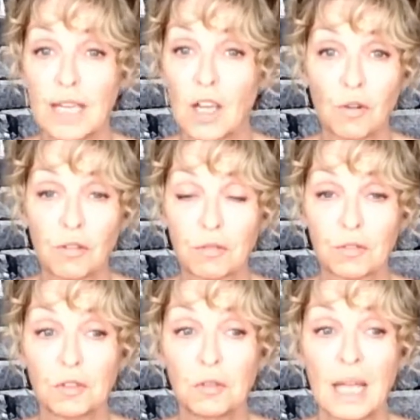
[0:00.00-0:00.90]
go
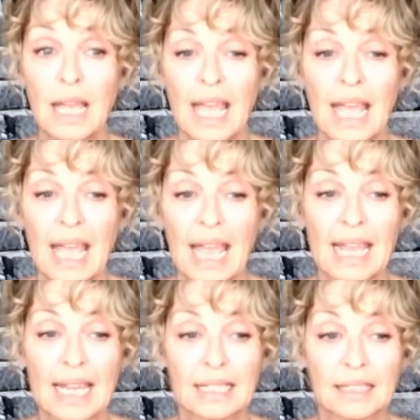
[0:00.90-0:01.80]
through.
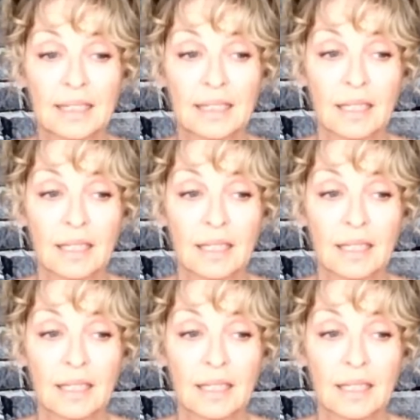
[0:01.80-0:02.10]
It's